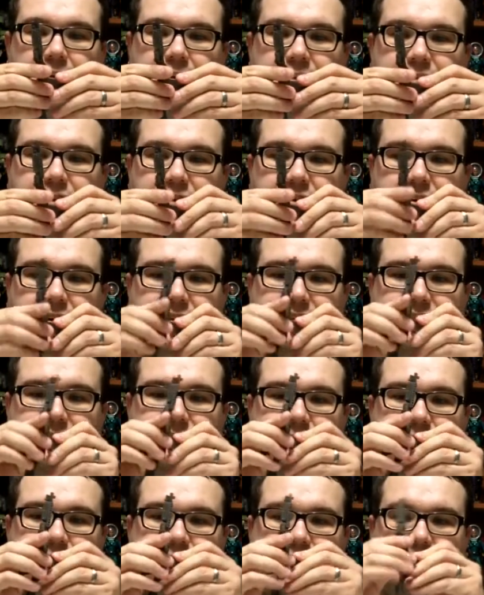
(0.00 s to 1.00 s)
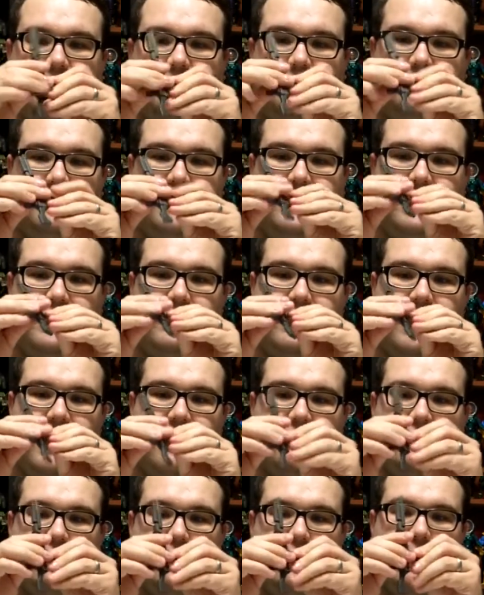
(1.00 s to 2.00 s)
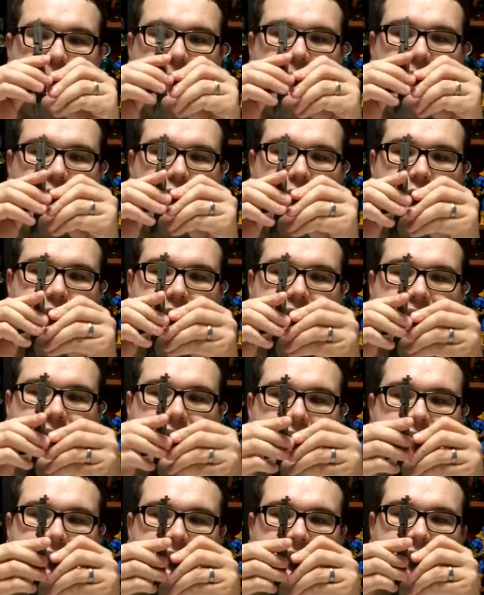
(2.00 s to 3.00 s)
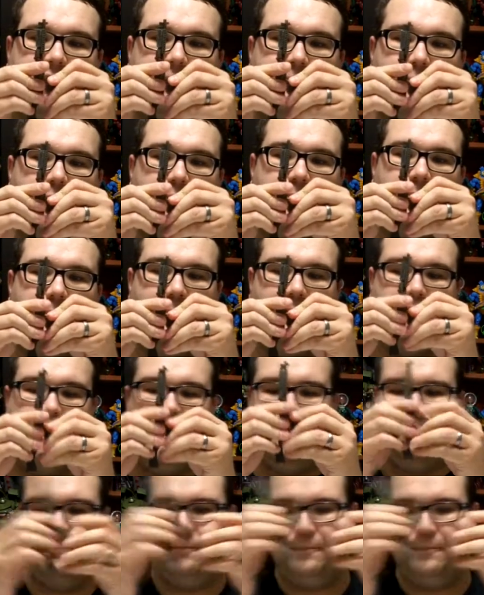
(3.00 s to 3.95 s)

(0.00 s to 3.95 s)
So you can just you can have your robot go to town, like mowing people down.